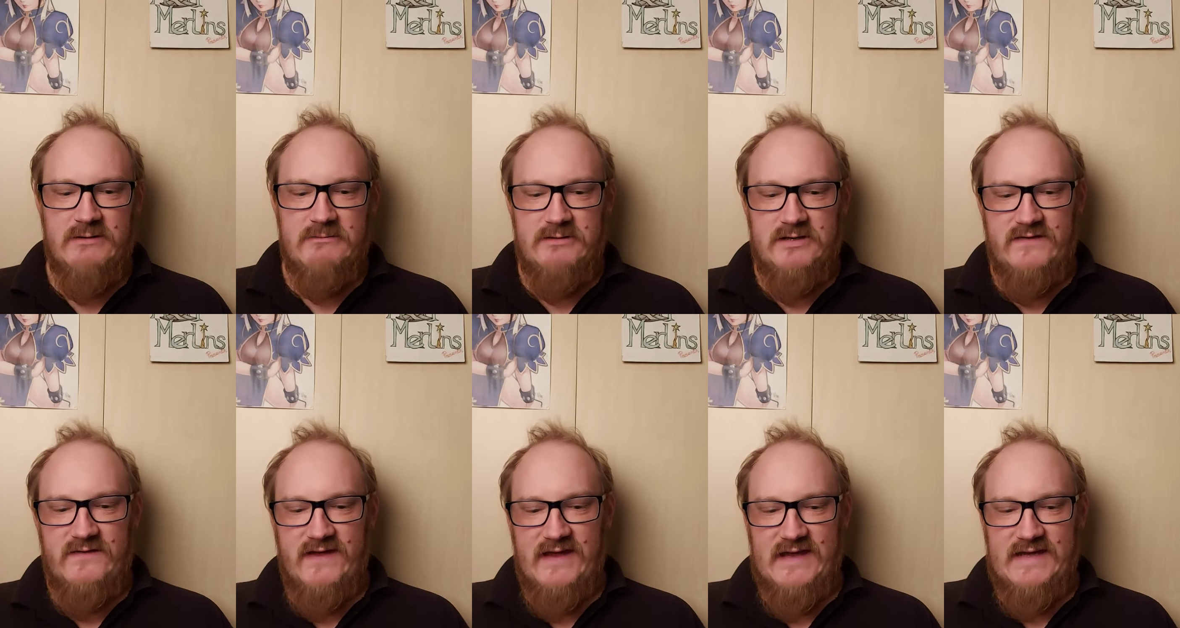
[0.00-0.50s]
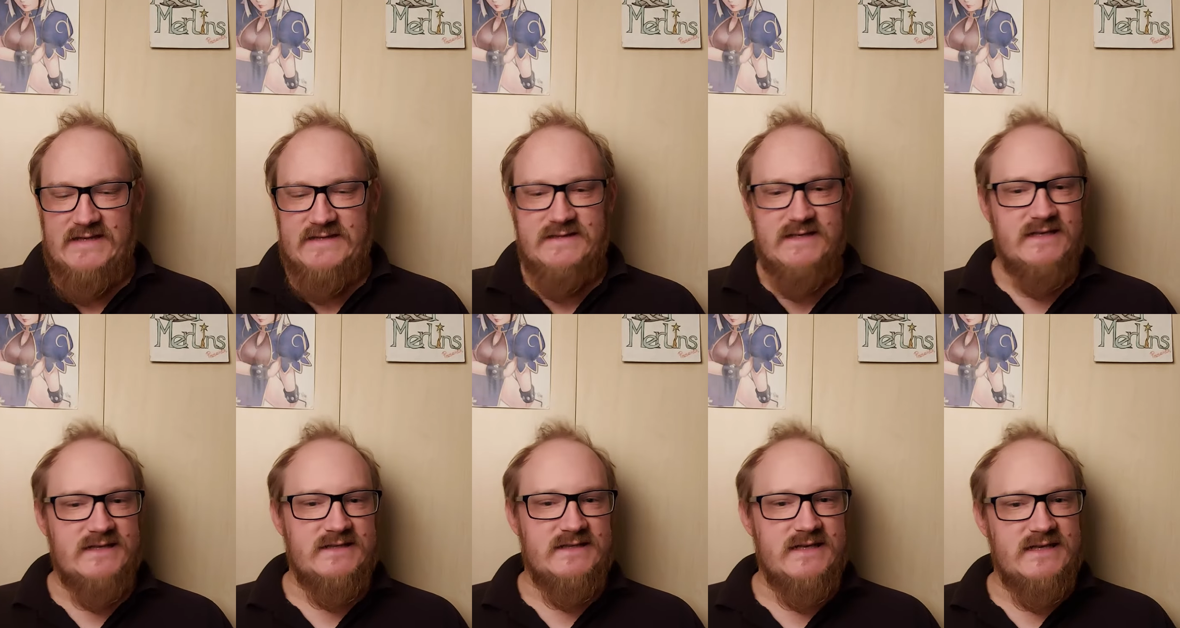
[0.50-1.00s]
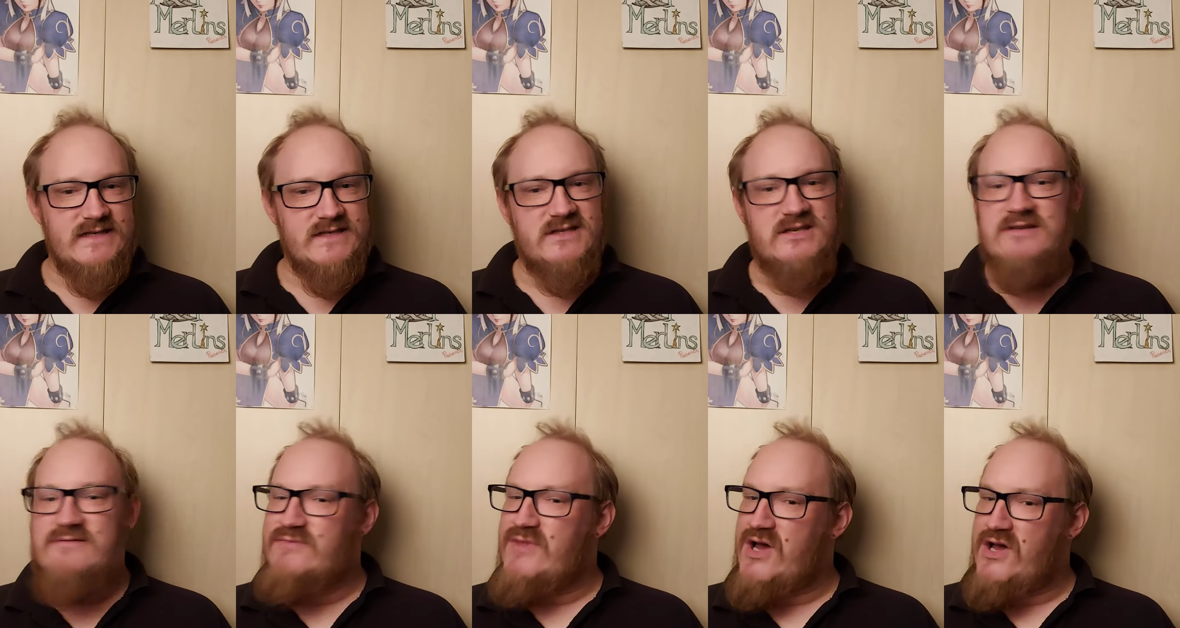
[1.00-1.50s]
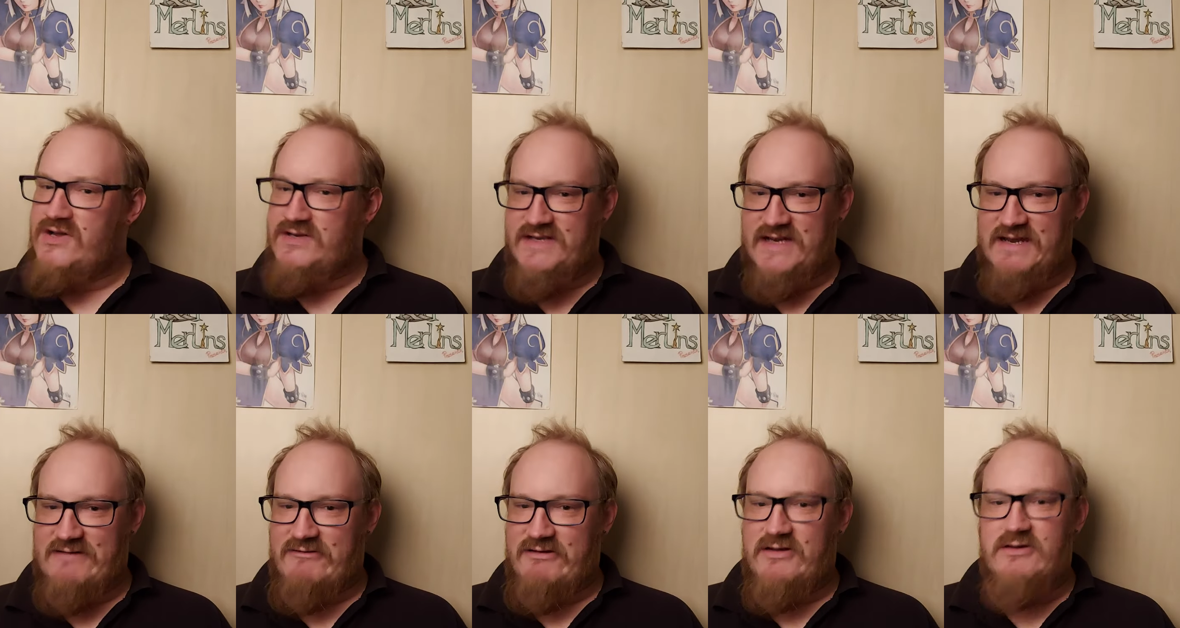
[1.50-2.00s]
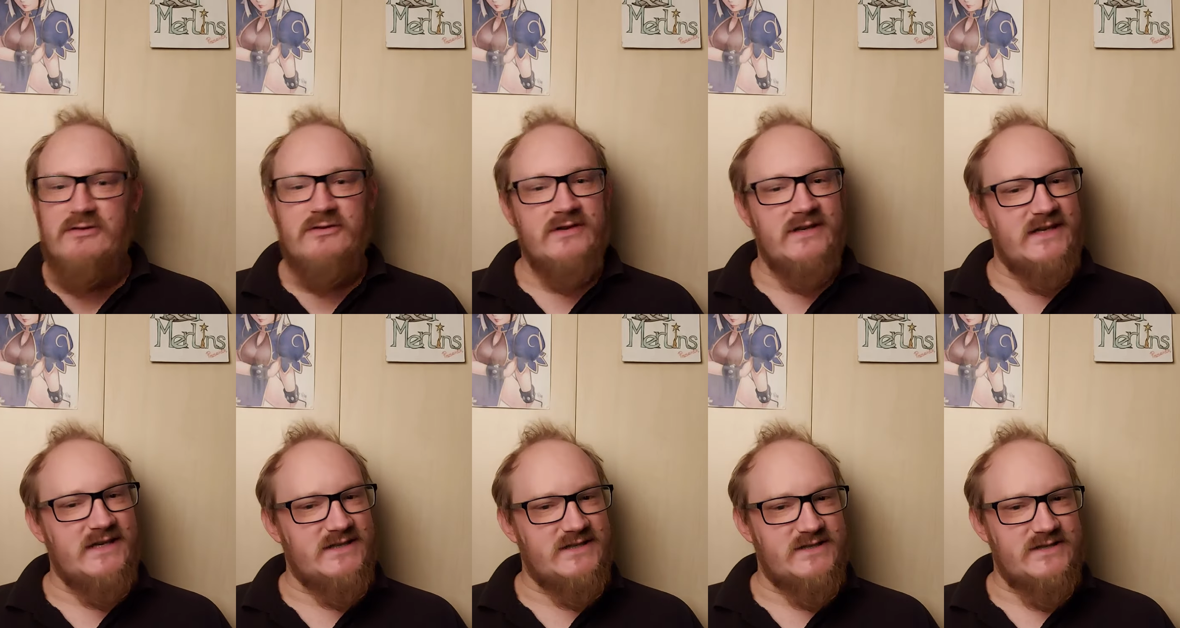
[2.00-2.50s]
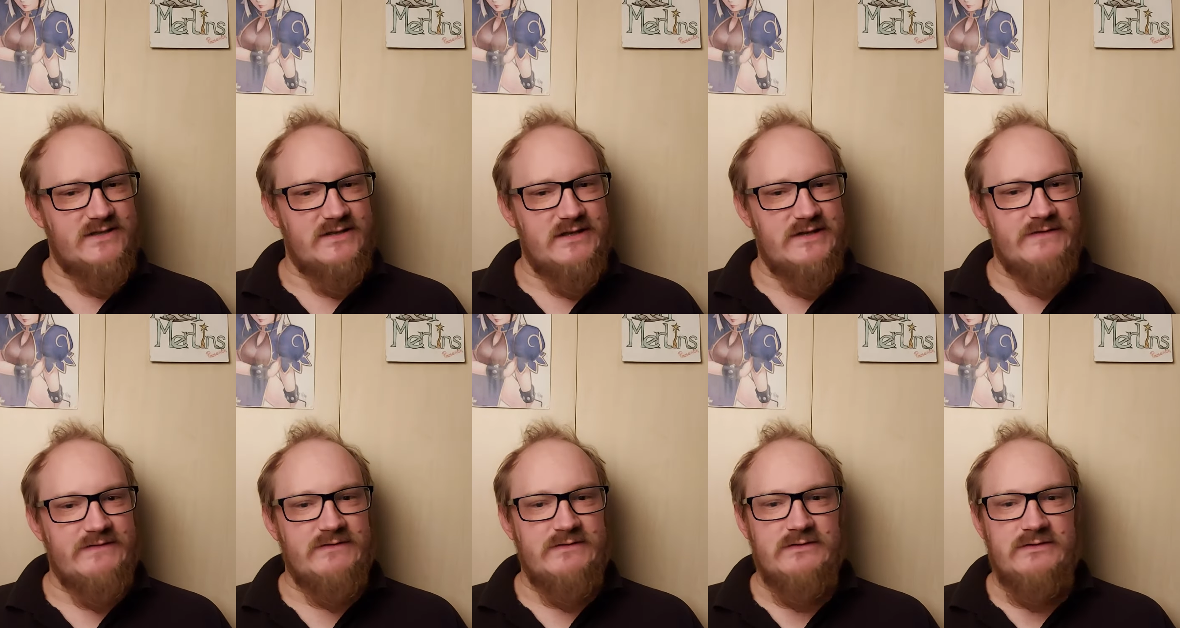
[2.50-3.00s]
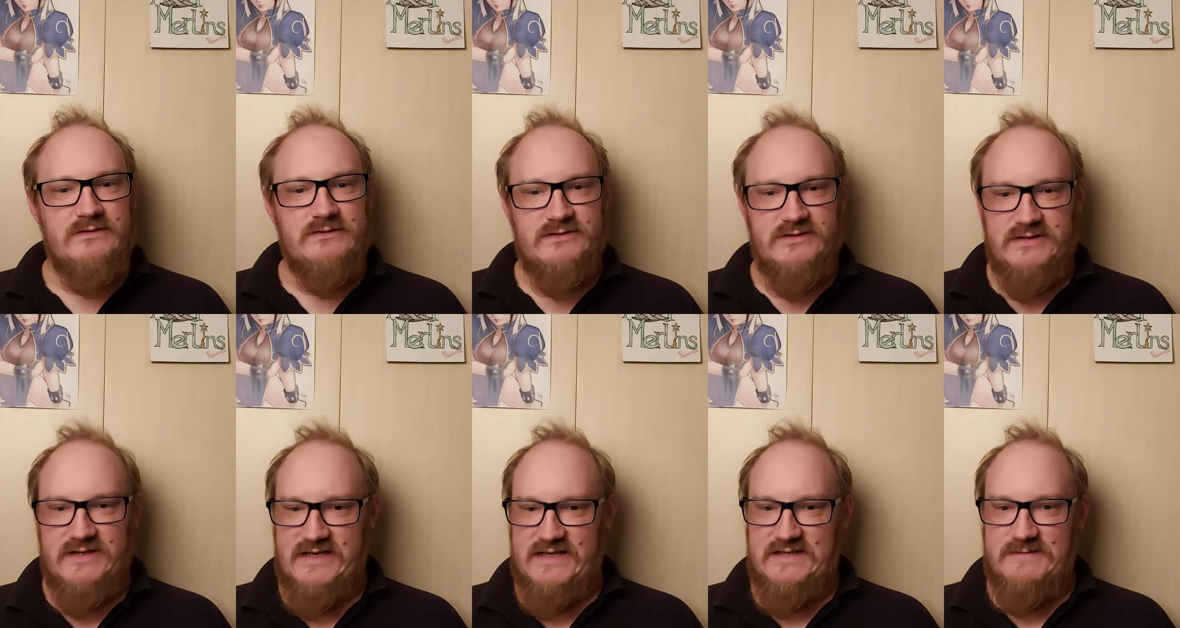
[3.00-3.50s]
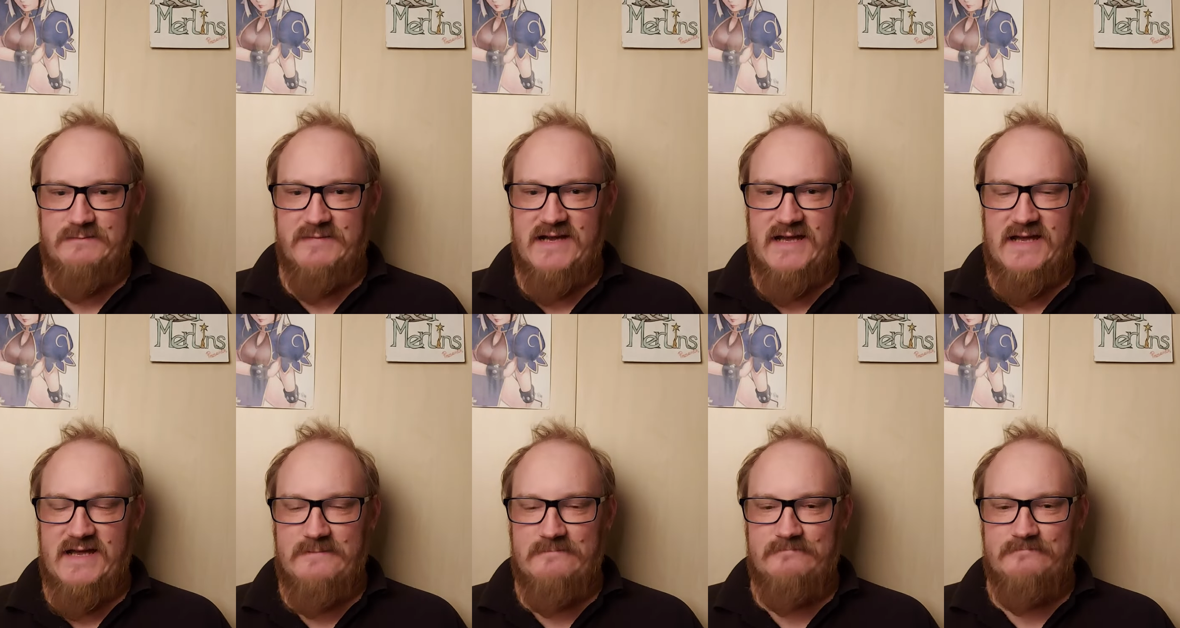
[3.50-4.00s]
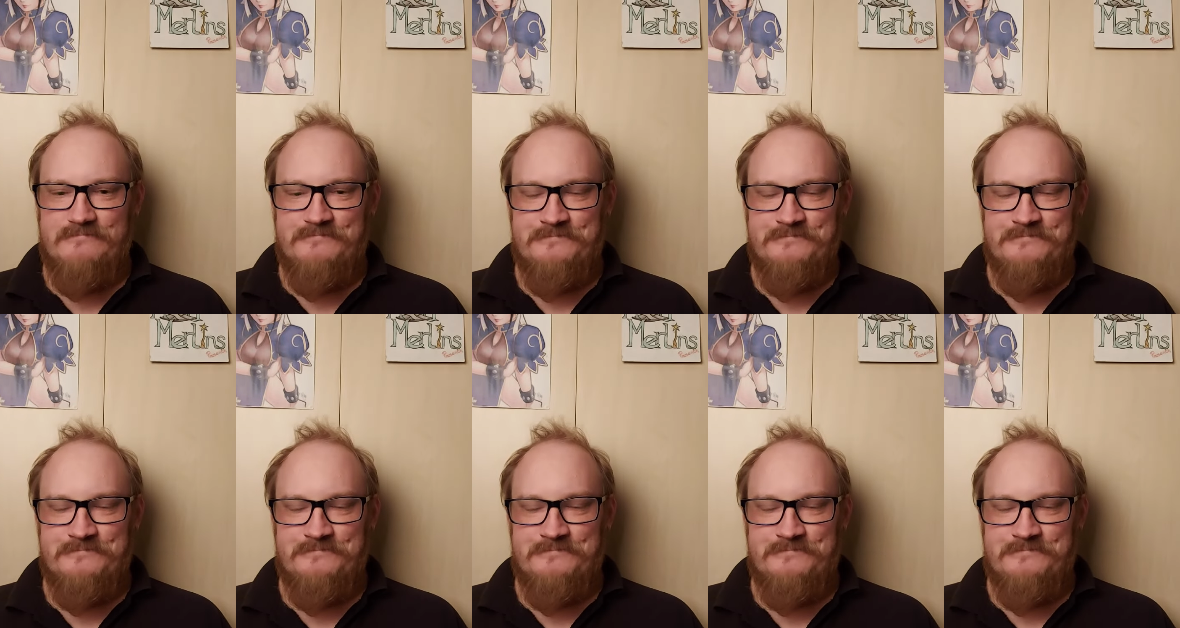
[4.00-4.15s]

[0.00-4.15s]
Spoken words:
with a 6-inch command area on each side for each player.